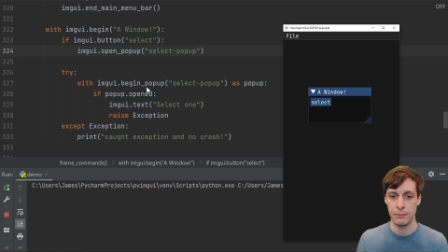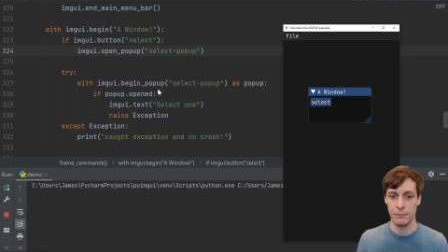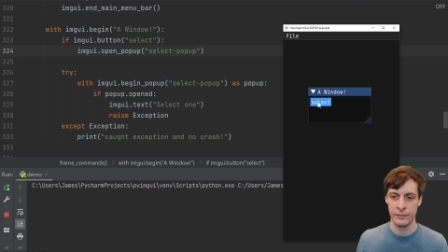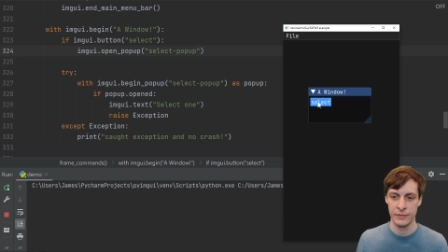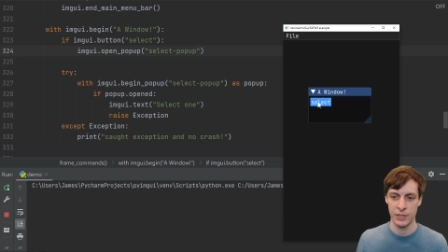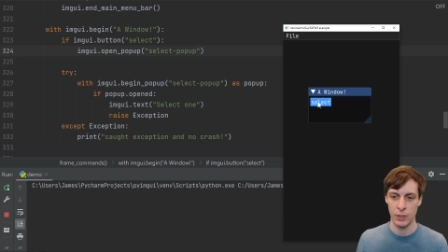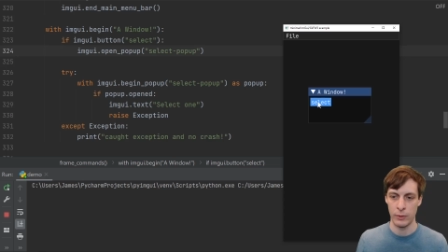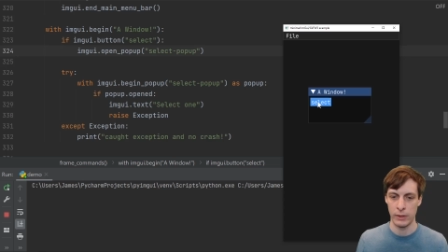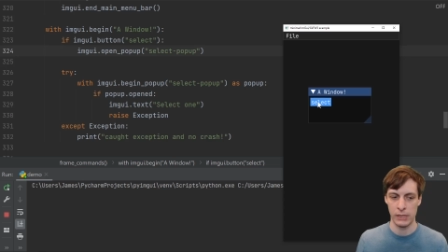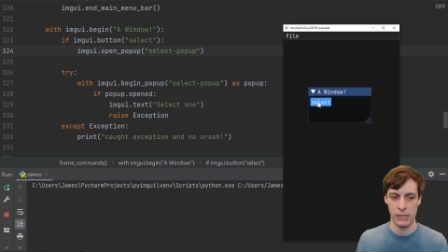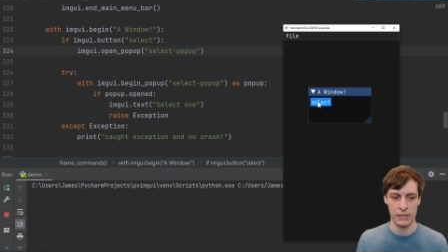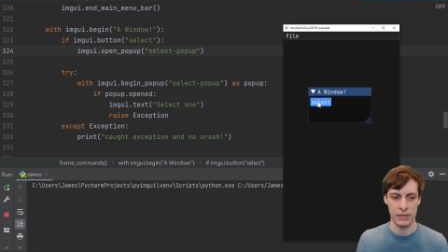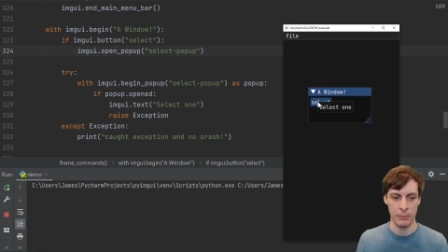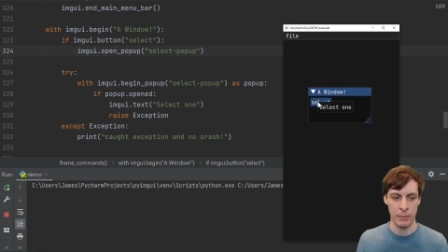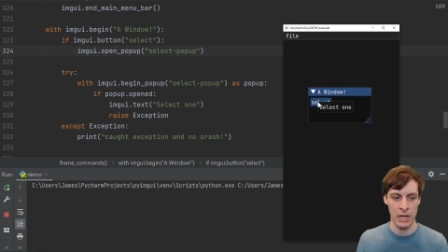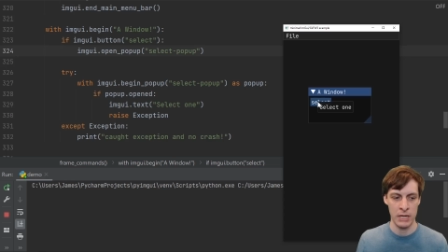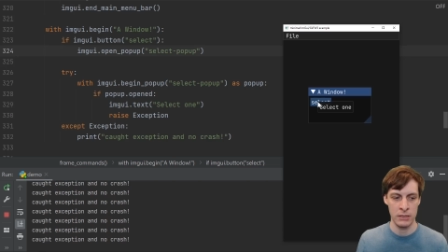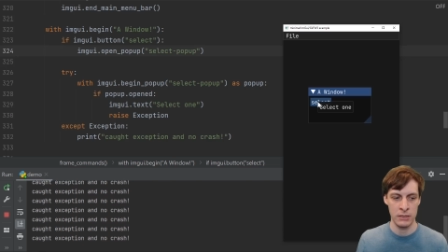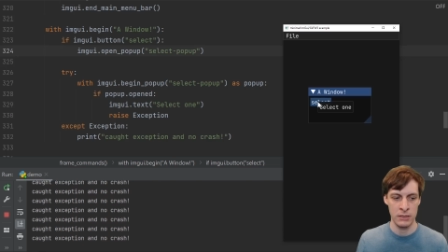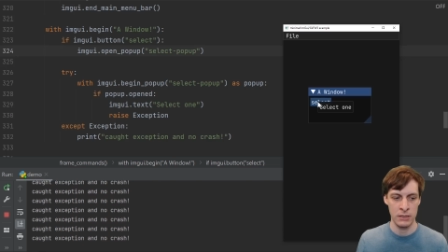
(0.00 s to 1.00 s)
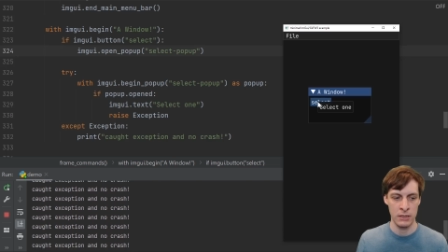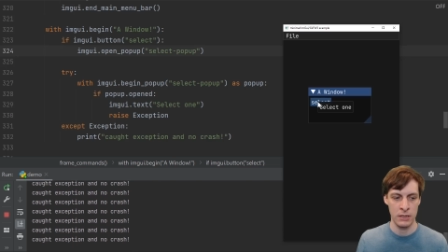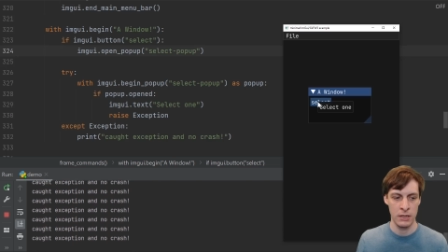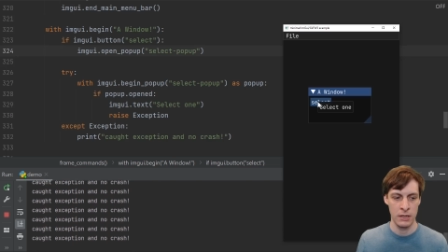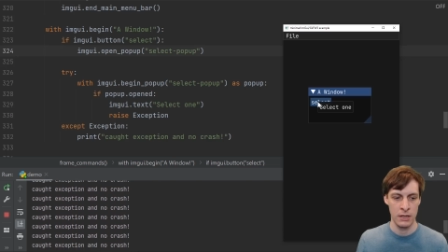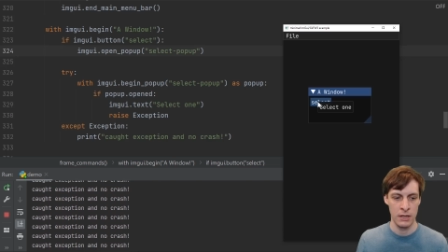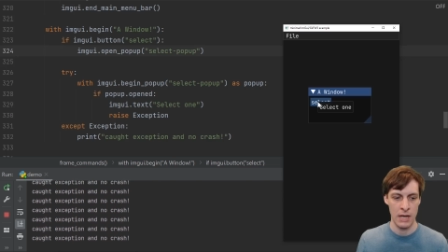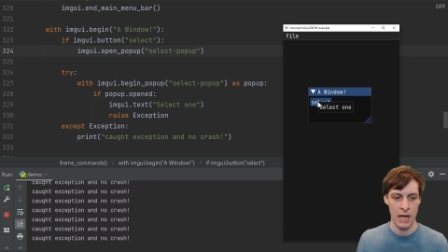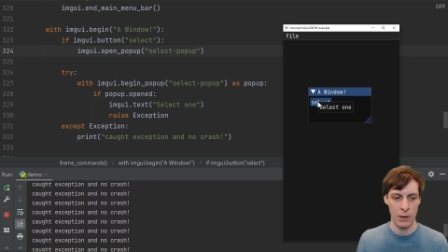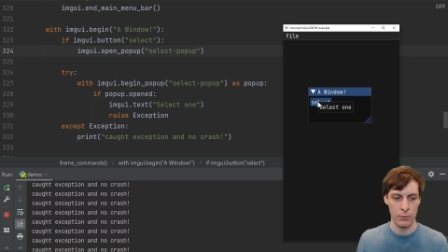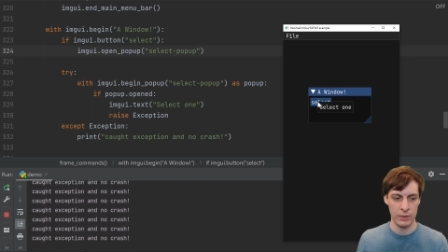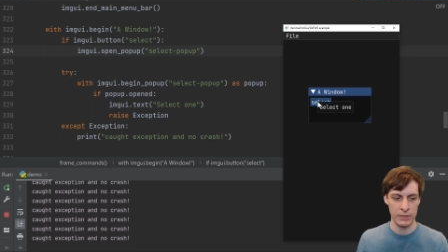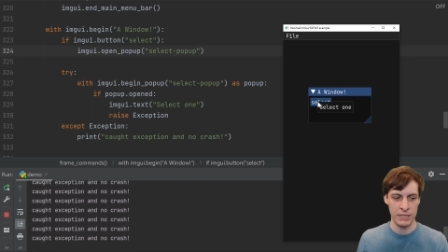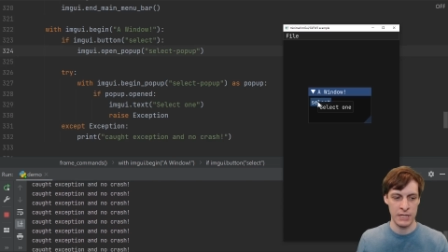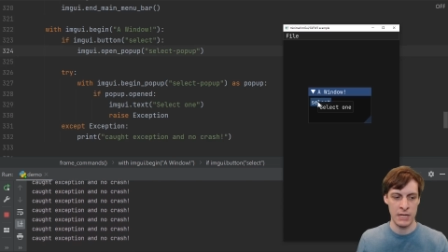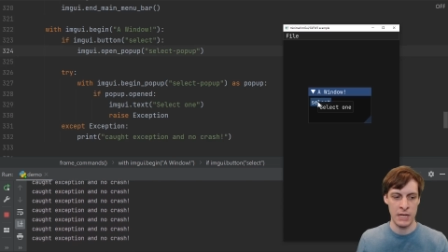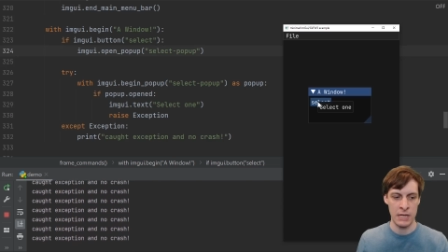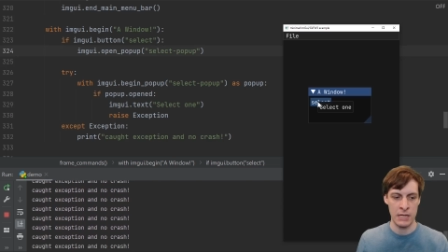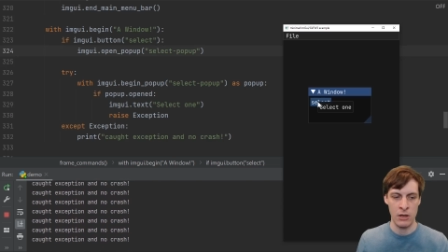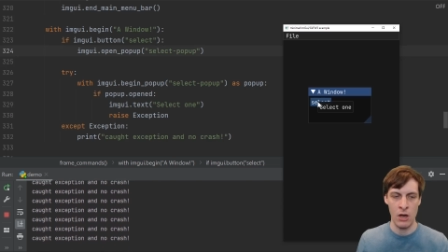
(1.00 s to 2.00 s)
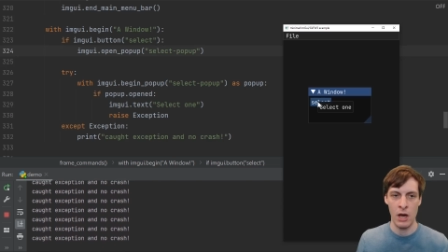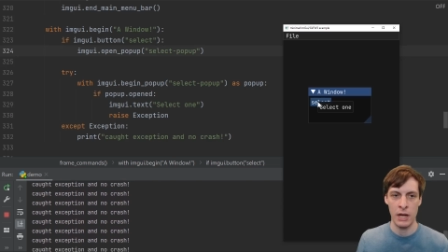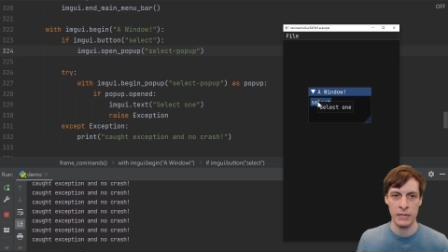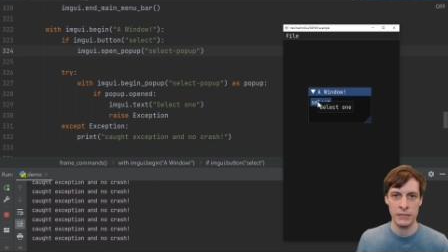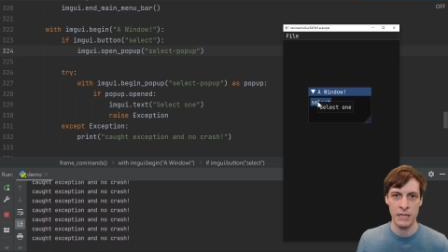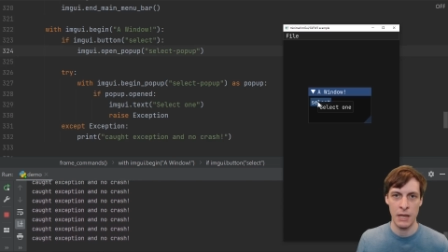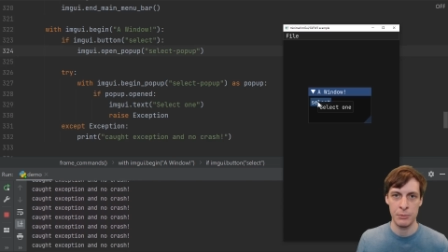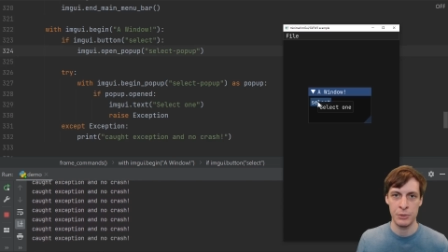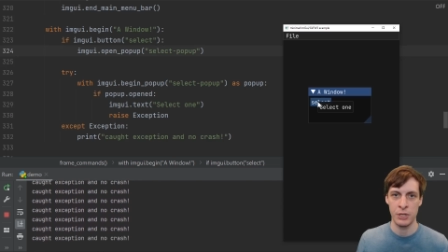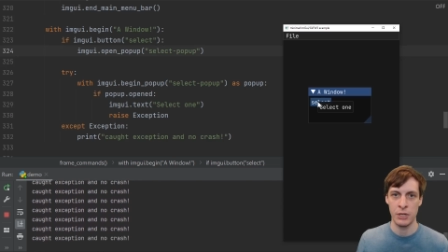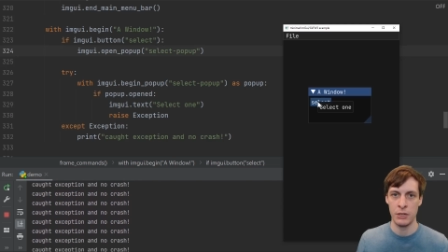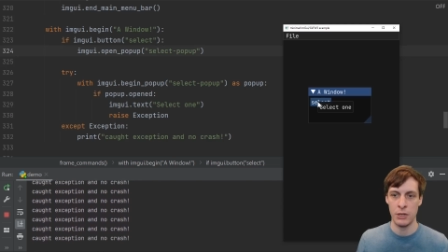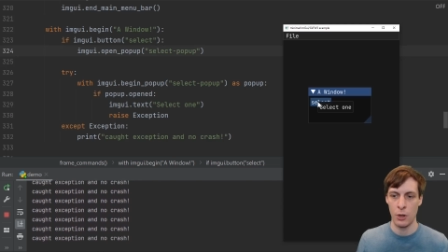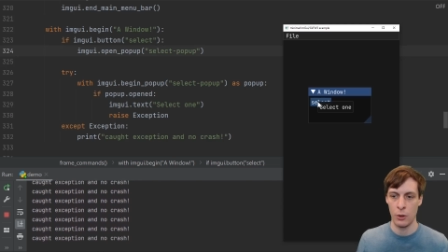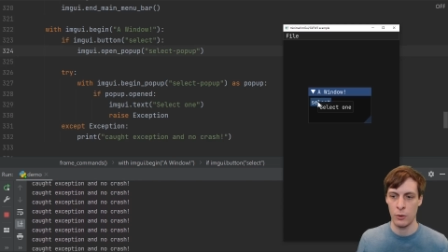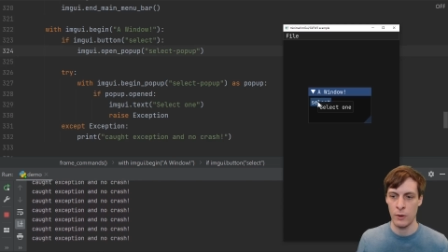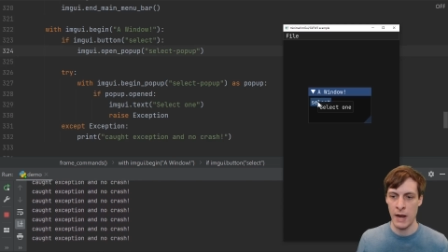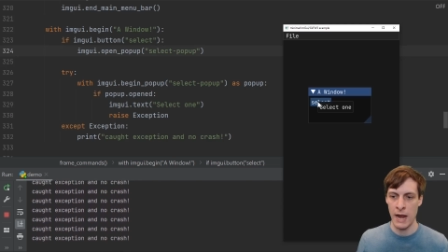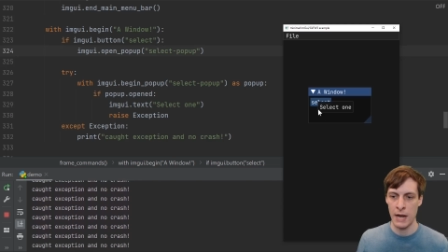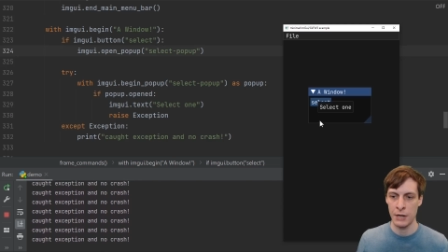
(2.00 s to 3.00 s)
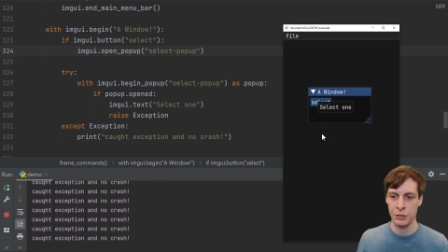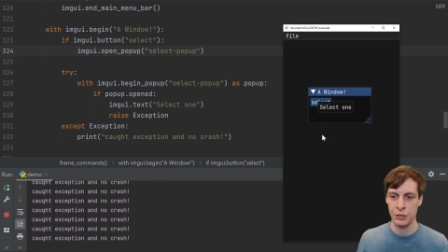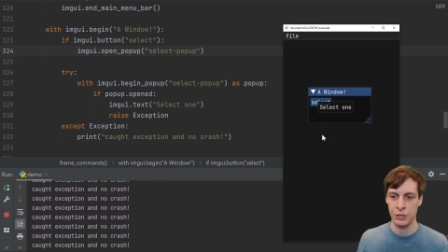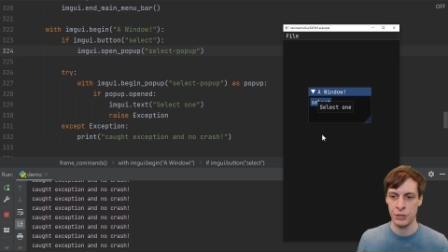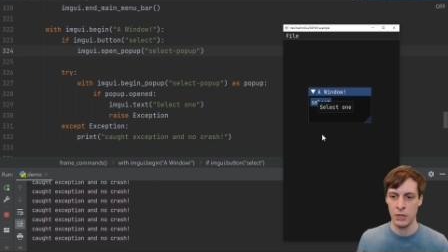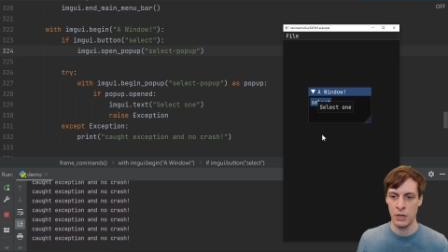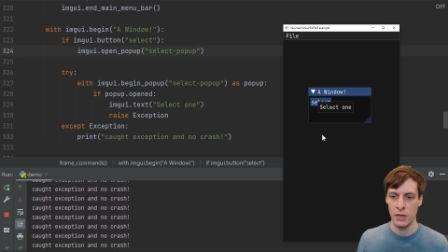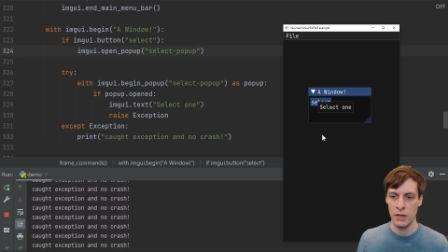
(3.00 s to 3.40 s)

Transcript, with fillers: So we click the button and we see caught exception, no crash.